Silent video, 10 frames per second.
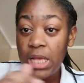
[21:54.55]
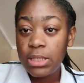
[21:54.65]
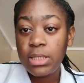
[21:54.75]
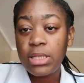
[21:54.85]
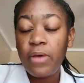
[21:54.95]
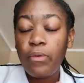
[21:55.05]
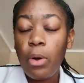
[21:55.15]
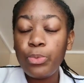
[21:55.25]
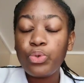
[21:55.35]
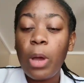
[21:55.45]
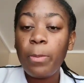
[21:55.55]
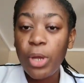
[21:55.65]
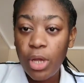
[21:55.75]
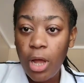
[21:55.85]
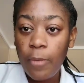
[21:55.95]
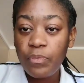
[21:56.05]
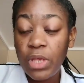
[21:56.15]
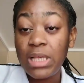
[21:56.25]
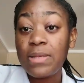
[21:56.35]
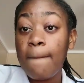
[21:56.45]
since I've come to America
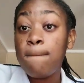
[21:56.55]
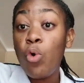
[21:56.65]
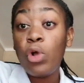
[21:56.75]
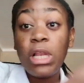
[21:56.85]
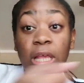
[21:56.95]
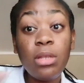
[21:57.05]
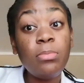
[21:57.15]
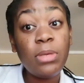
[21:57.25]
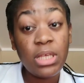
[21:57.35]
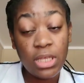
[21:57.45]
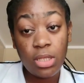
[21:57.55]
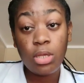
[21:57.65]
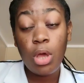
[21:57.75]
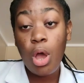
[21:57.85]
is pulling me